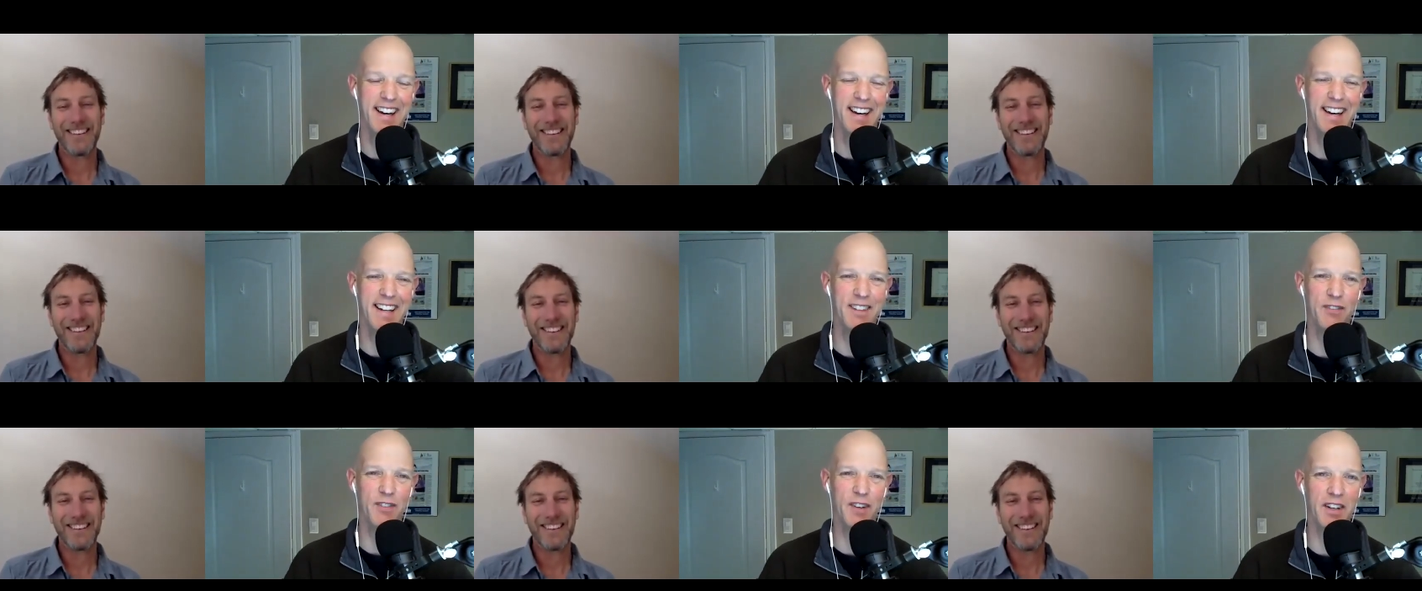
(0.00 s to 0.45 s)

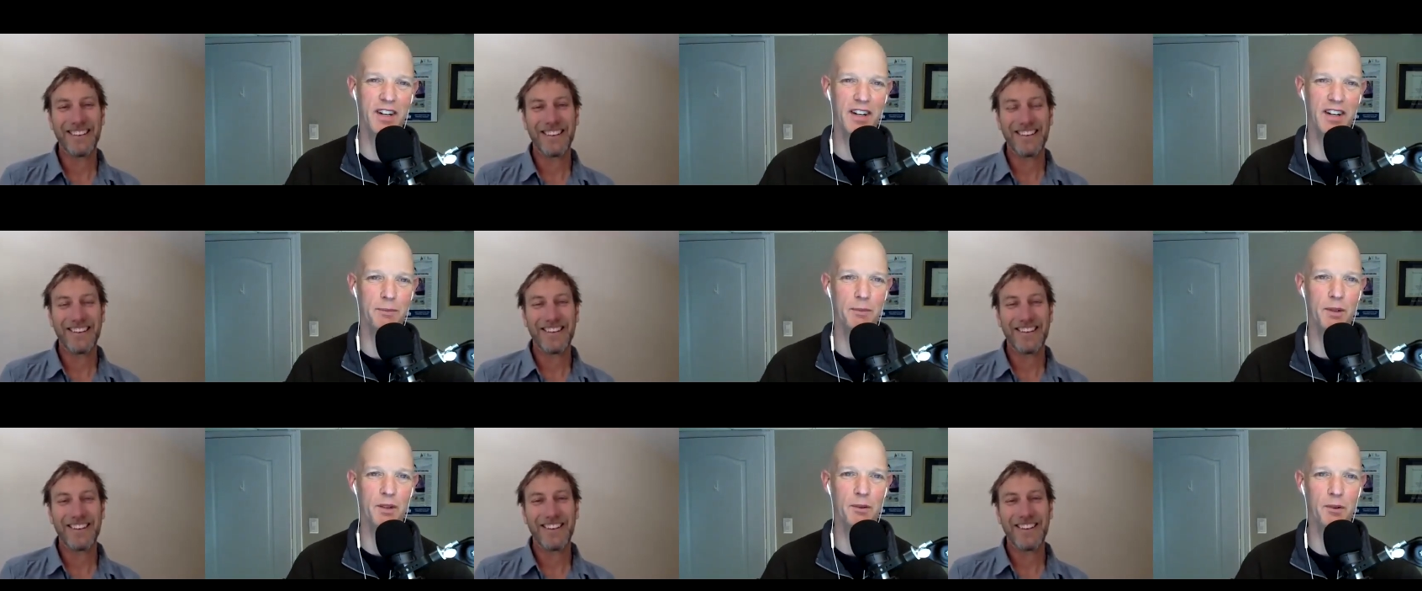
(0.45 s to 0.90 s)
Speaker 1: it's fun
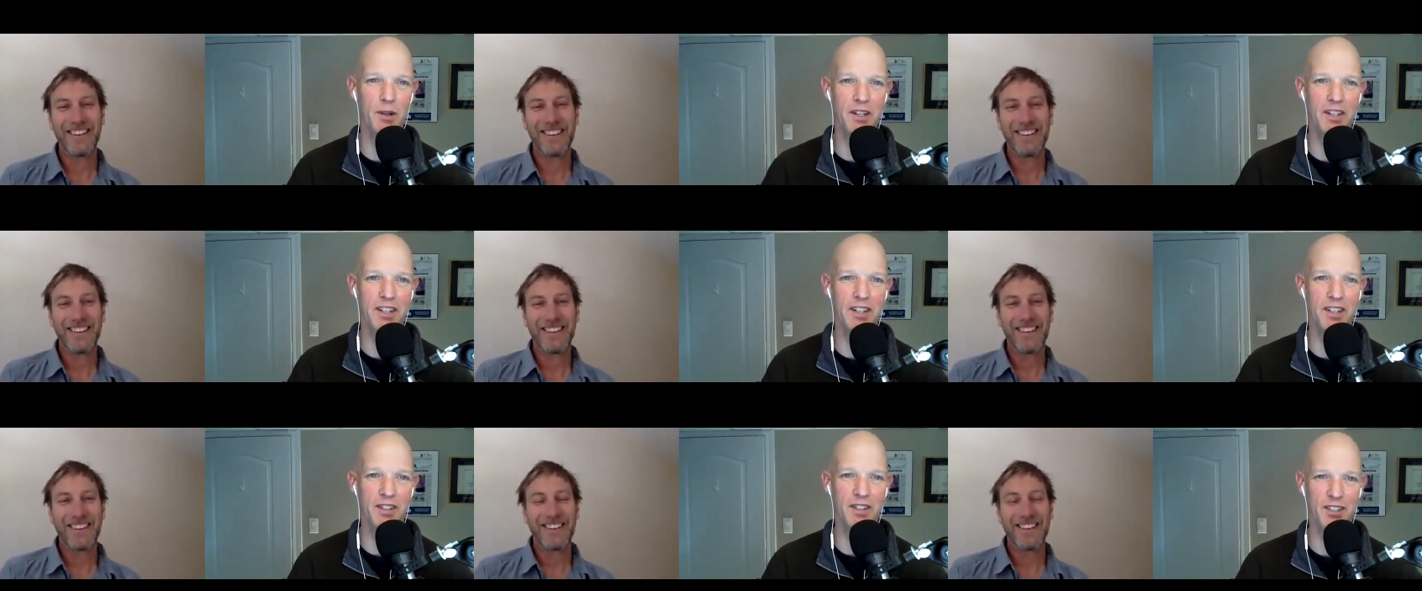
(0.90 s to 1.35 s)
not to be the
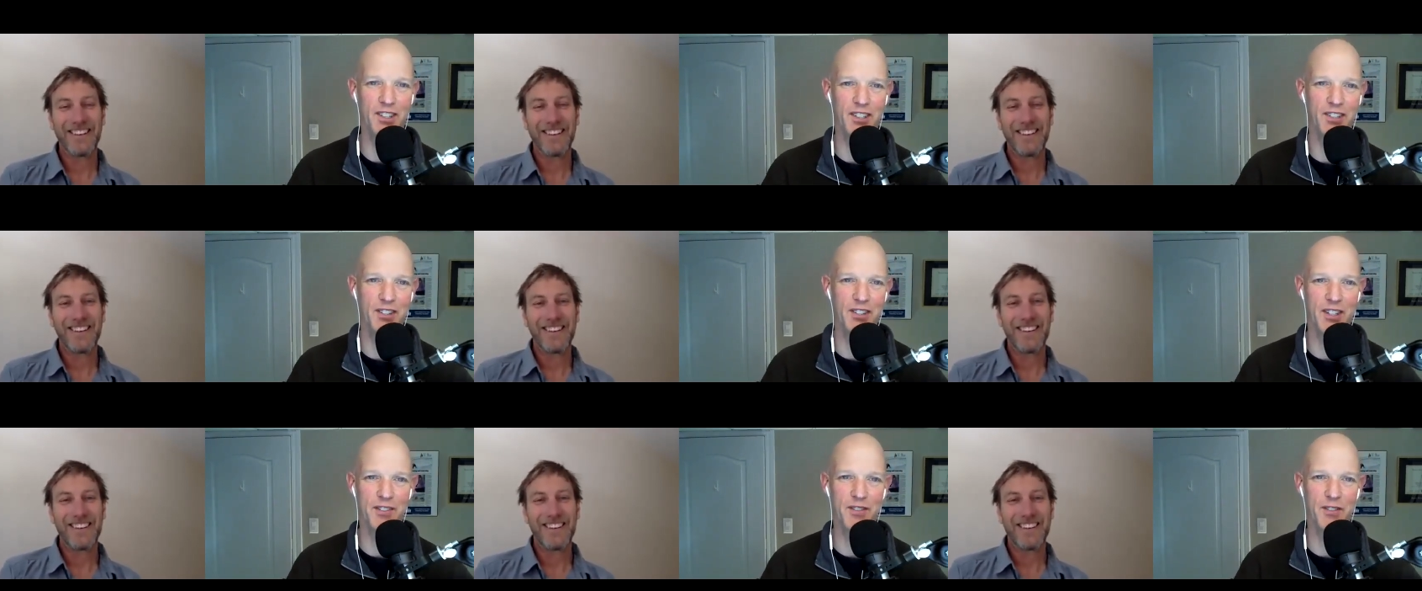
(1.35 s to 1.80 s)
one telling the
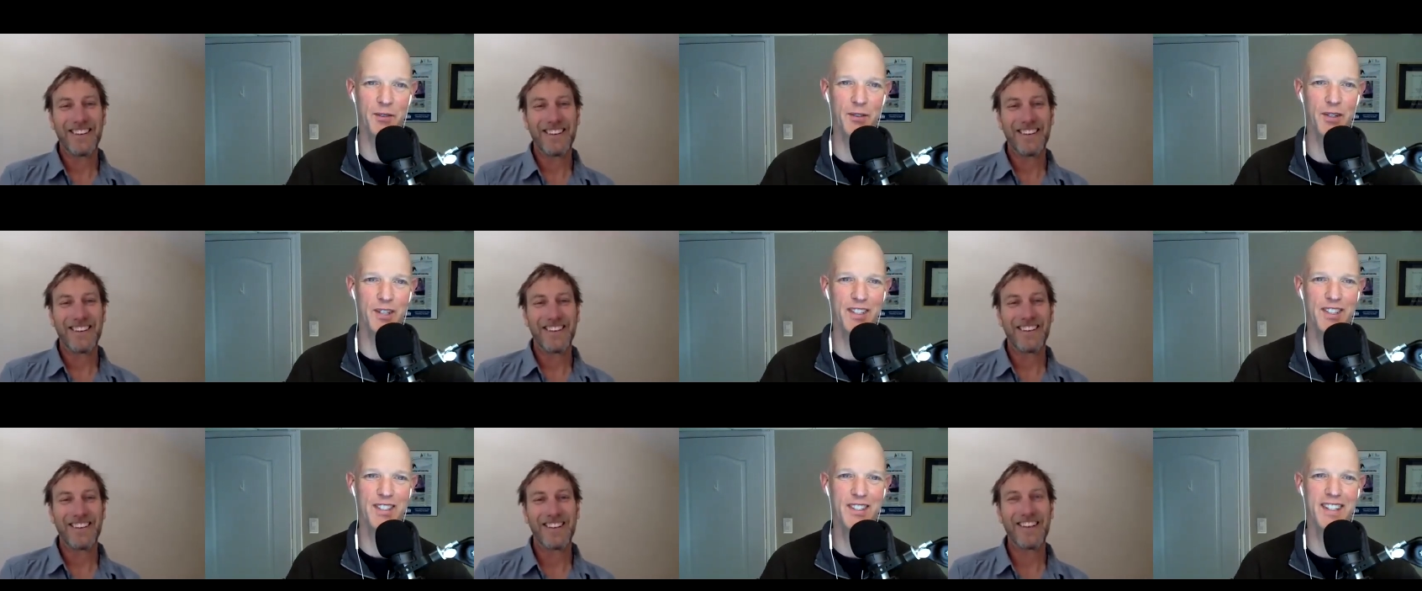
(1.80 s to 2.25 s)
stories
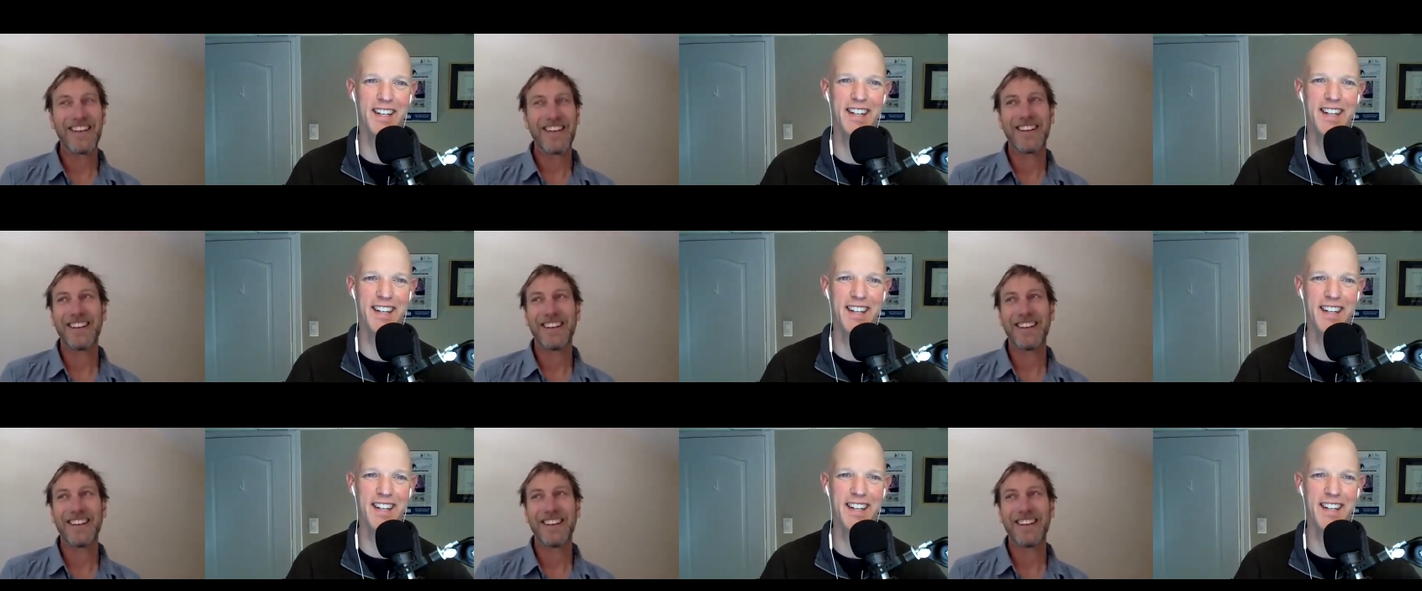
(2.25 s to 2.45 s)
for once